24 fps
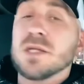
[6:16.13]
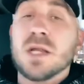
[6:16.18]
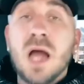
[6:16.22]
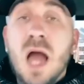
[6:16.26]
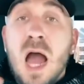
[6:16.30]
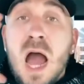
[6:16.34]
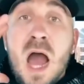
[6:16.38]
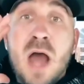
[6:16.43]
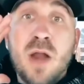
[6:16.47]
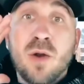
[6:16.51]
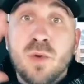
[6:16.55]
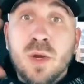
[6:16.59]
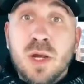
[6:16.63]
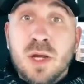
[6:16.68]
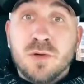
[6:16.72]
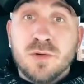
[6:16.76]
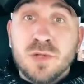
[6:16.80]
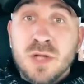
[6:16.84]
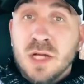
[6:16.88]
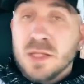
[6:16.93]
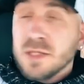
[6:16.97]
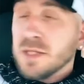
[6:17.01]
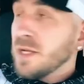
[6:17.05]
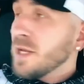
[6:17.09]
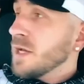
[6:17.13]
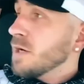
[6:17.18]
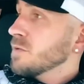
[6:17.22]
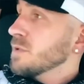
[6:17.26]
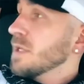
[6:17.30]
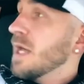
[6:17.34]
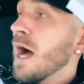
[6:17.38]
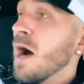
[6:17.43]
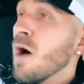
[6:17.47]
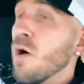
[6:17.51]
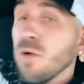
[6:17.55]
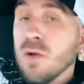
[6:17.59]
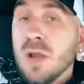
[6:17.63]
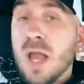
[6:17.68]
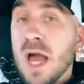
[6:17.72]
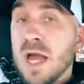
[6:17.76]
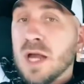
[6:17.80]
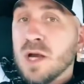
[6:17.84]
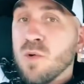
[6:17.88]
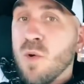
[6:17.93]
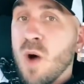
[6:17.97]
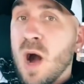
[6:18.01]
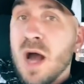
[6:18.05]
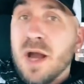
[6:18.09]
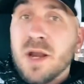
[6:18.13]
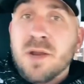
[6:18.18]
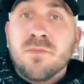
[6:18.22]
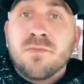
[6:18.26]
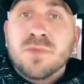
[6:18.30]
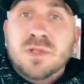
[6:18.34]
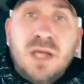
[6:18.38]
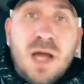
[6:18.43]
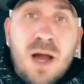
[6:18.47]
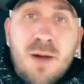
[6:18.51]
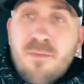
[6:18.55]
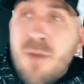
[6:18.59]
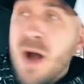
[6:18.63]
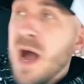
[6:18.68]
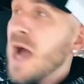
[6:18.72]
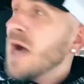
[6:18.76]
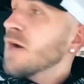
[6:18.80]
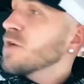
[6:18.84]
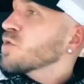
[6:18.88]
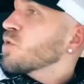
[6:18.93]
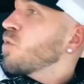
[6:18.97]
I don't hear nothing else. I don't like quiet inside my house.